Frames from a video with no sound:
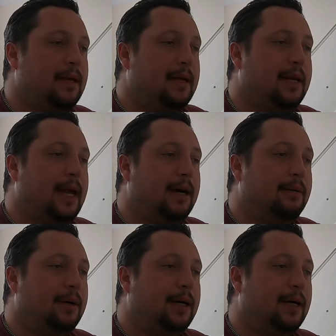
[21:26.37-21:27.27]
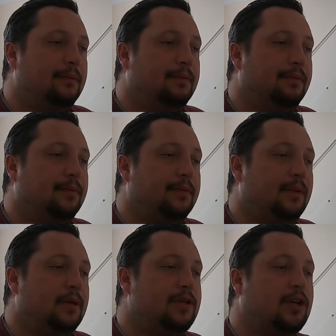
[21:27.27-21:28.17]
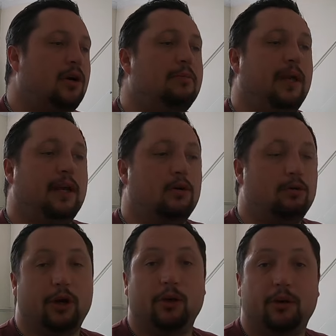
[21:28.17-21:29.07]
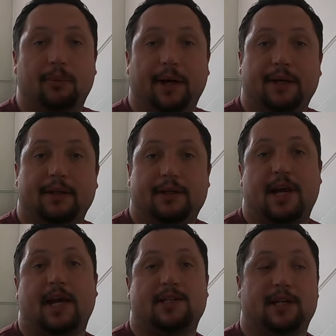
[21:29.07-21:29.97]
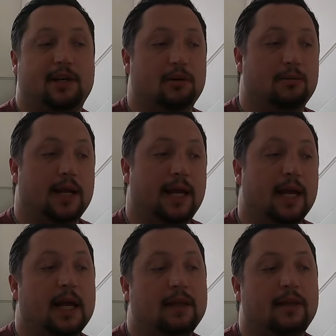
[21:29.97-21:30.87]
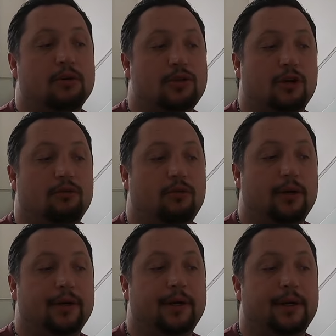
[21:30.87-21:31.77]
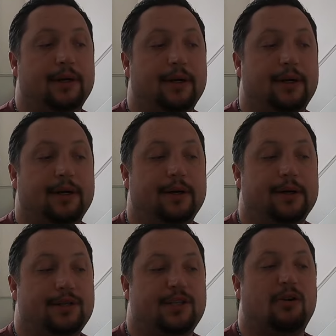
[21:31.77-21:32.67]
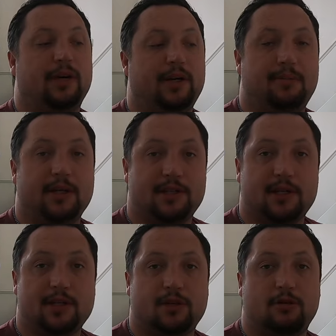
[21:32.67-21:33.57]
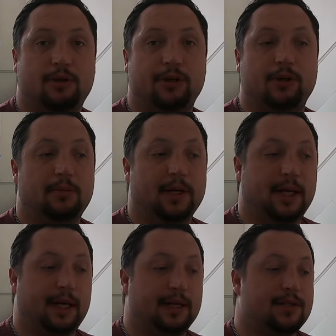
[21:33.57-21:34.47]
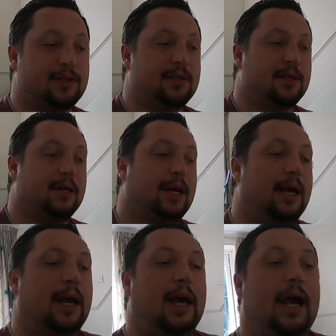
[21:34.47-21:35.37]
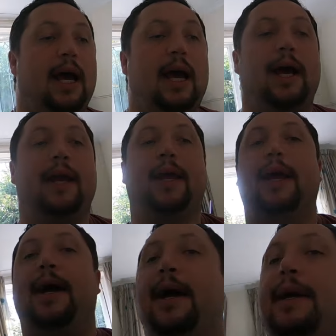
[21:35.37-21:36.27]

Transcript: Now, um, there's a company called Uber taxi company. They also run uh, a side business called Uber Eats, and uh,